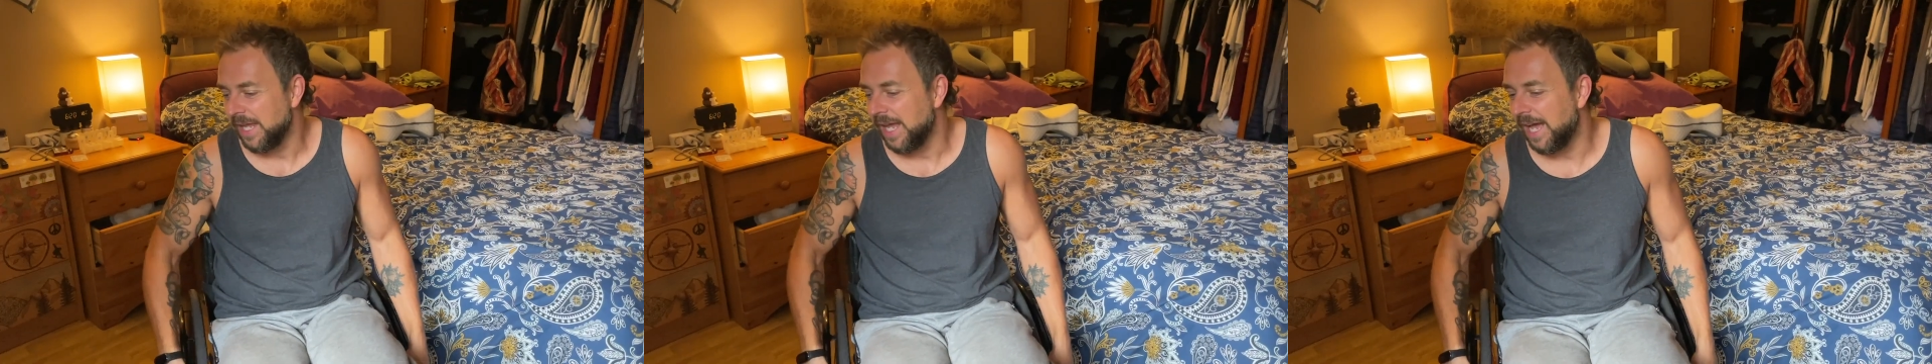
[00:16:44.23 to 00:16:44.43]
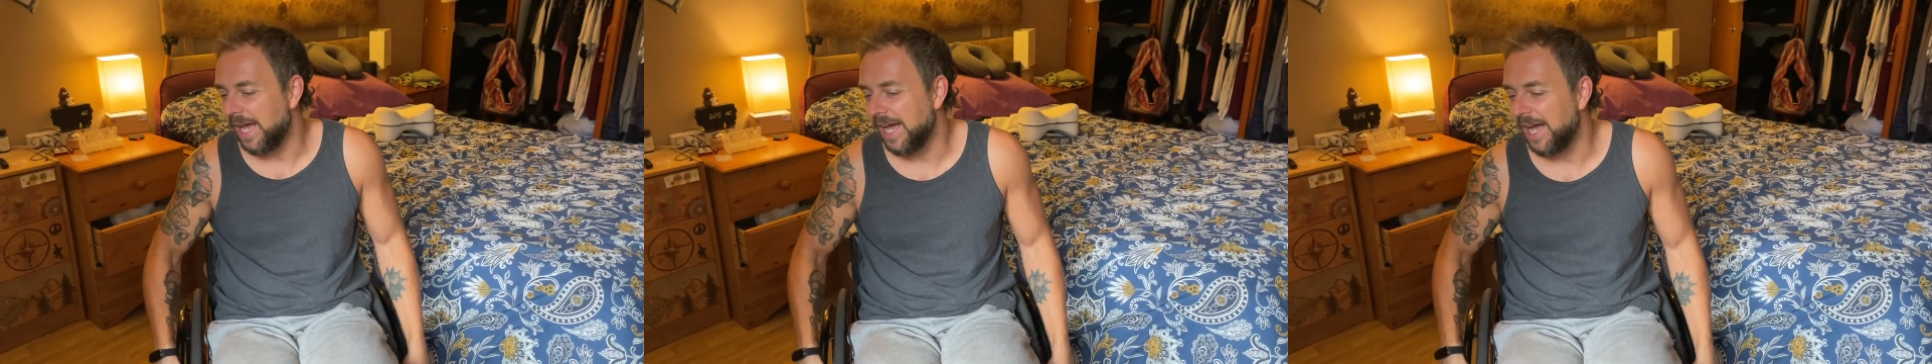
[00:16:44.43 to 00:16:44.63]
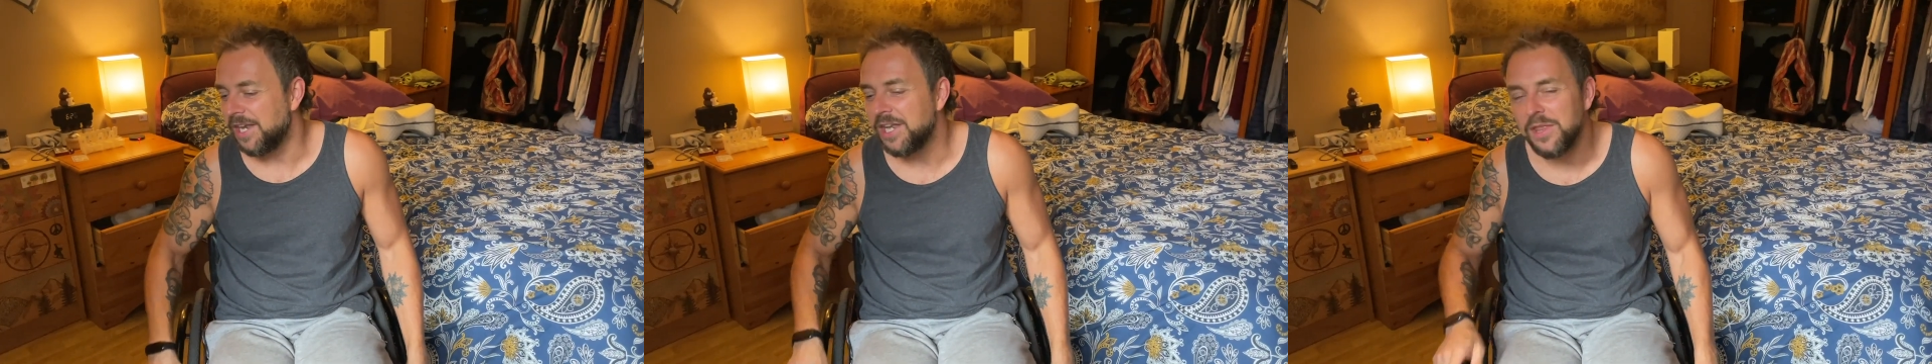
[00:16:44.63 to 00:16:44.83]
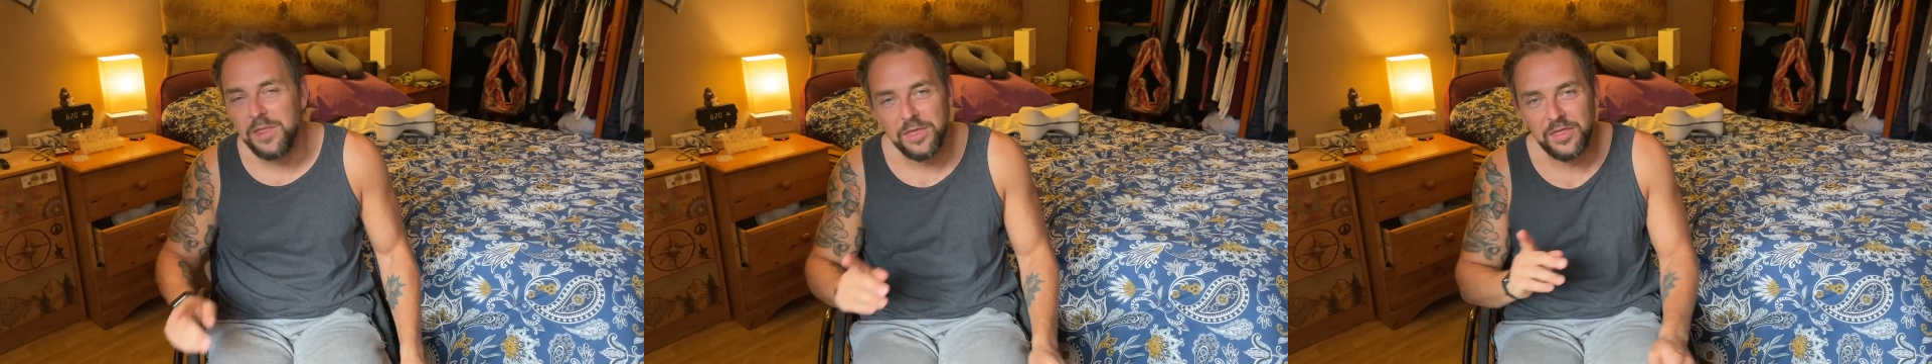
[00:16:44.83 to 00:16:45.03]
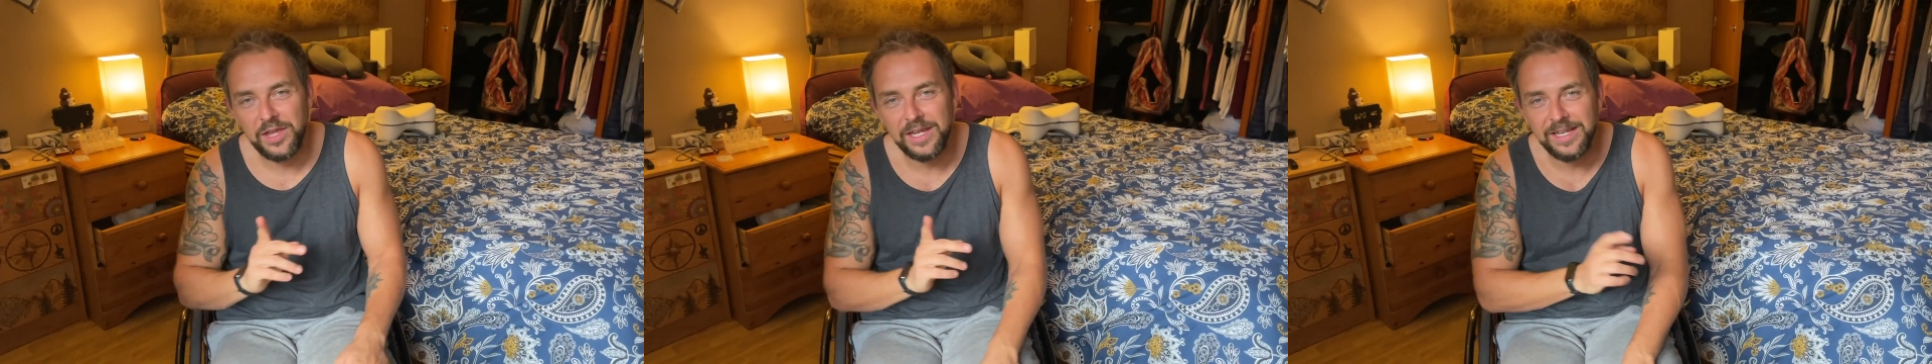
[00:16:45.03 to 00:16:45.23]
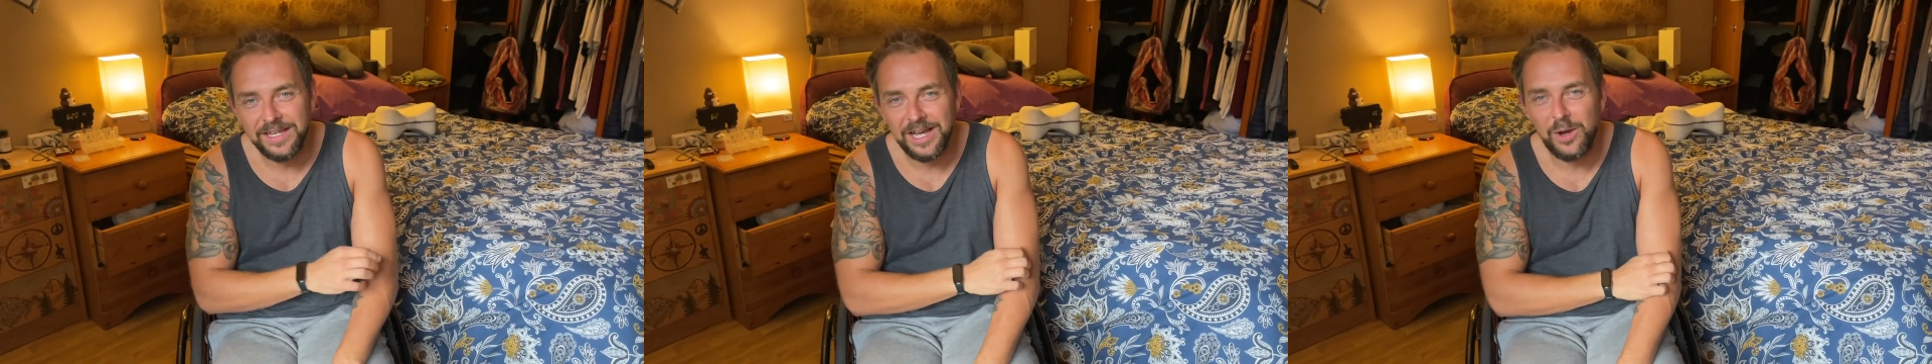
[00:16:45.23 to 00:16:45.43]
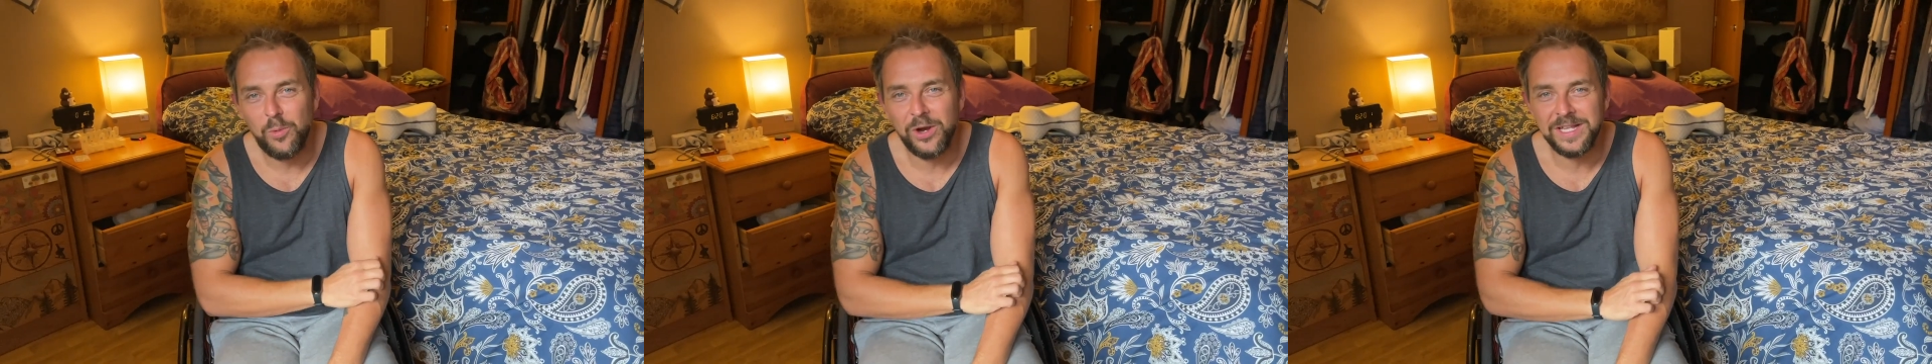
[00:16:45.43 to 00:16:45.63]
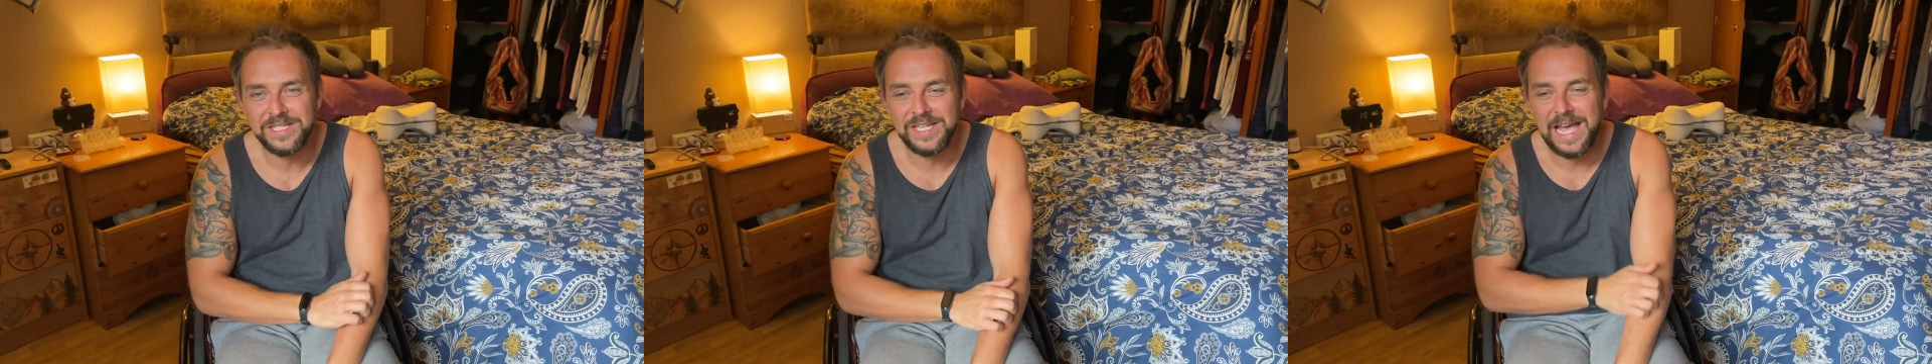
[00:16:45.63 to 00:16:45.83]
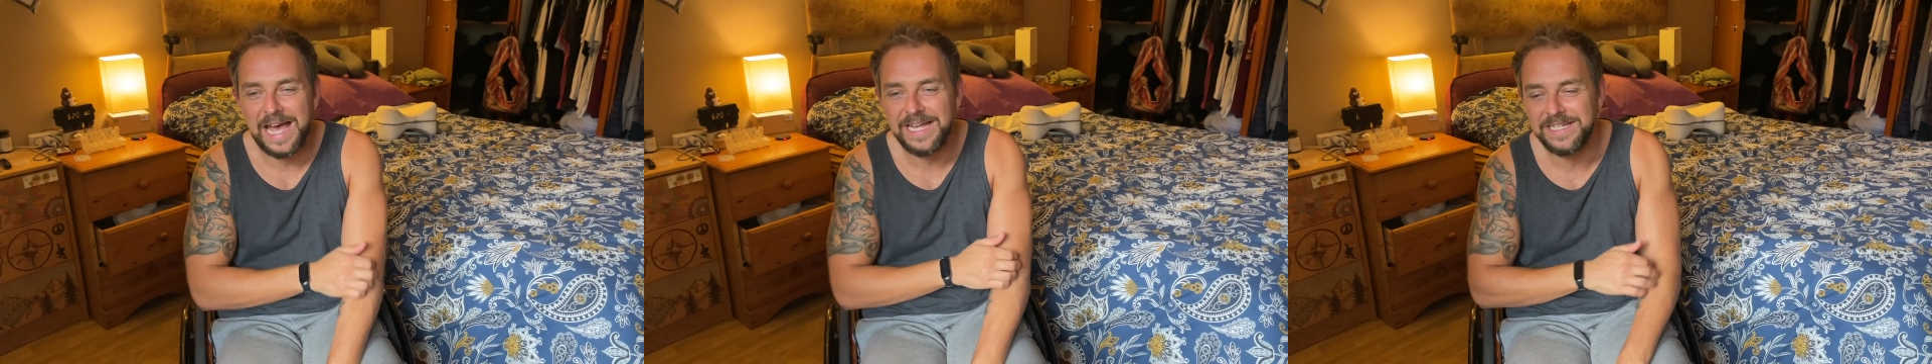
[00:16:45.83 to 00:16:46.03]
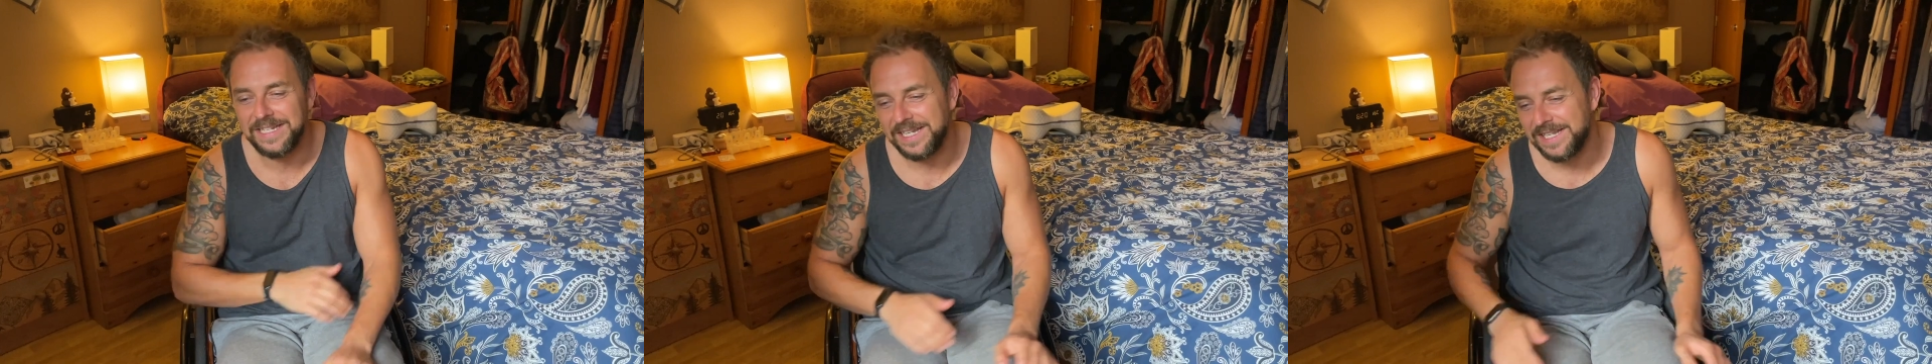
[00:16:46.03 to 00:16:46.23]
Another thing I wanted to
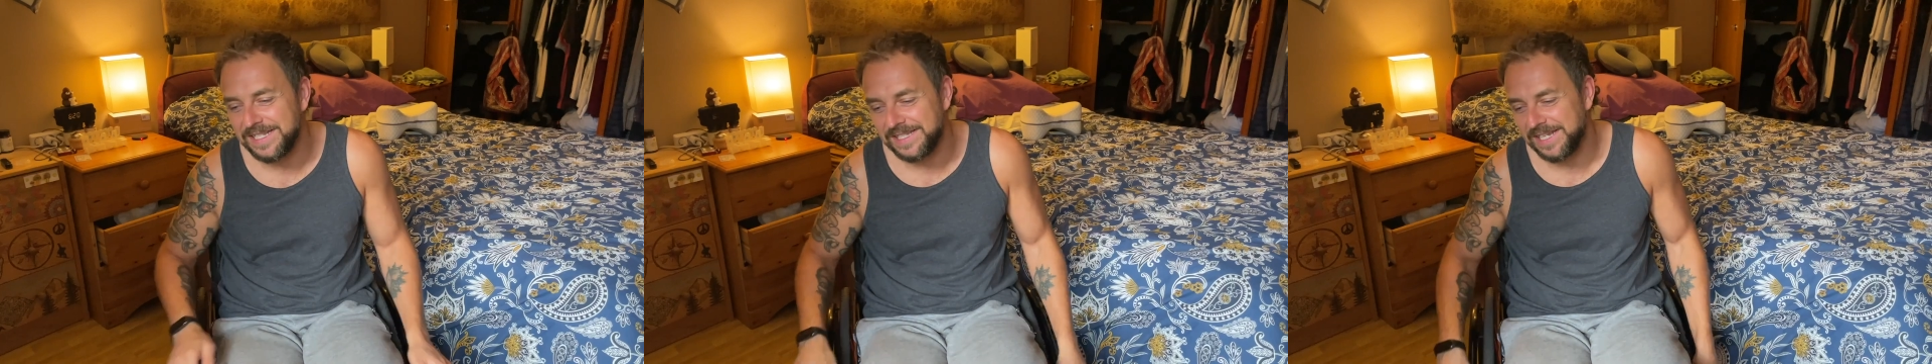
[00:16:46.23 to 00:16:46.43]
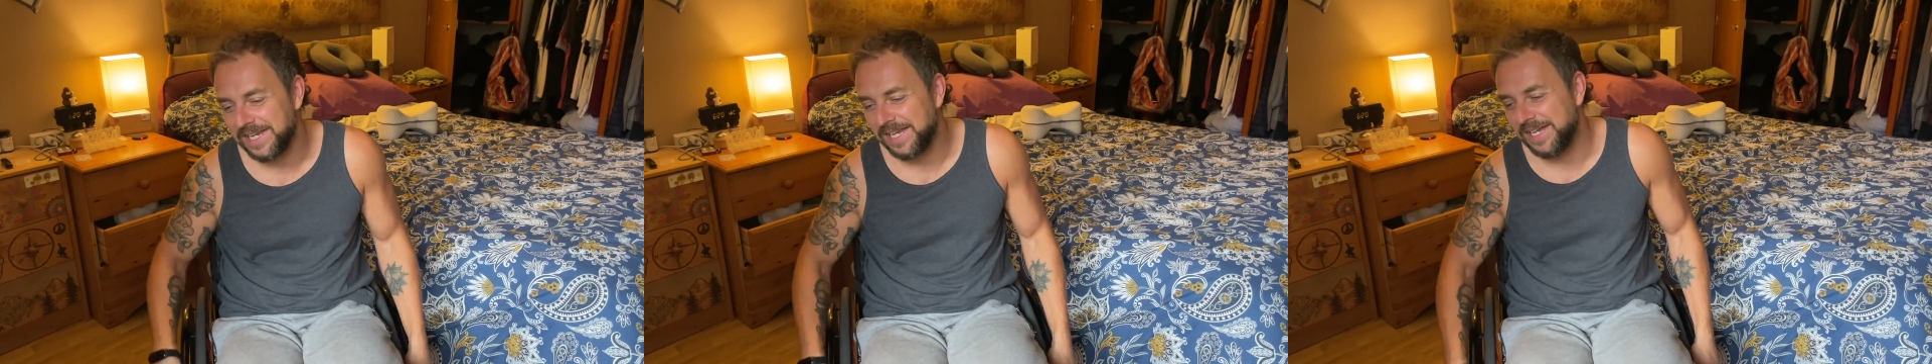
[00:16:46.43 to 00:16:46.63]
add is